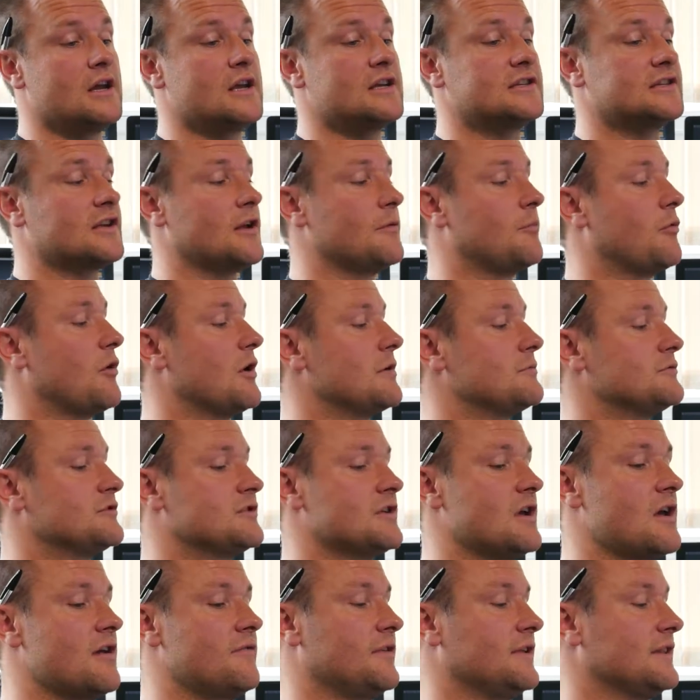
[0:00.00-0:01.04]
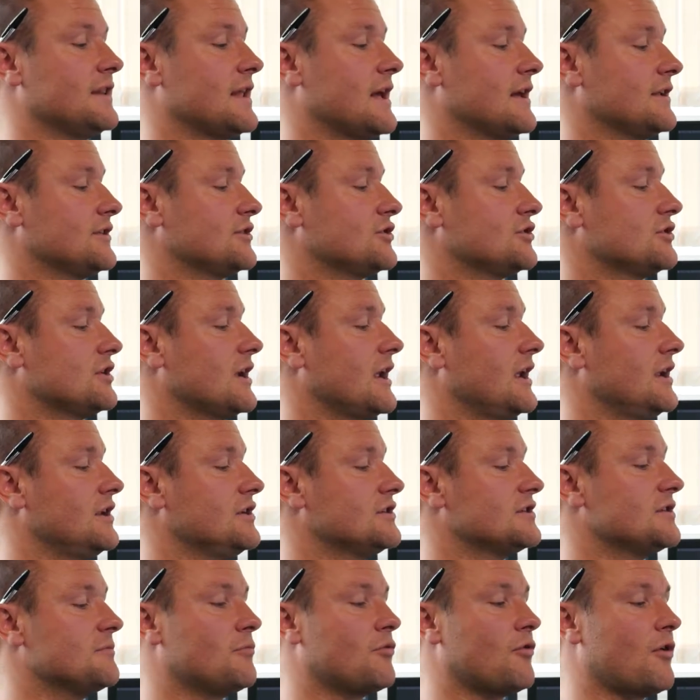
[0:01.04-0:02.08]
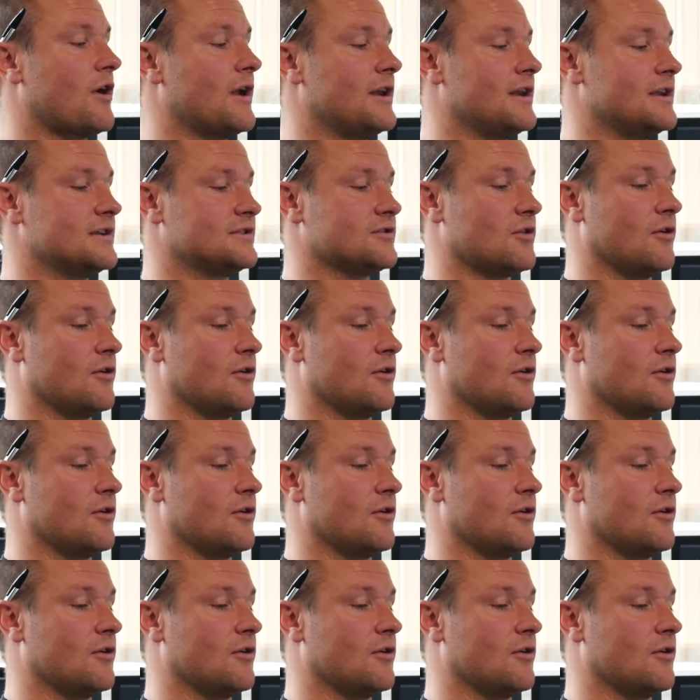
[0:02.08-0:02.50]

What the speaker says: So by observing that change in brightness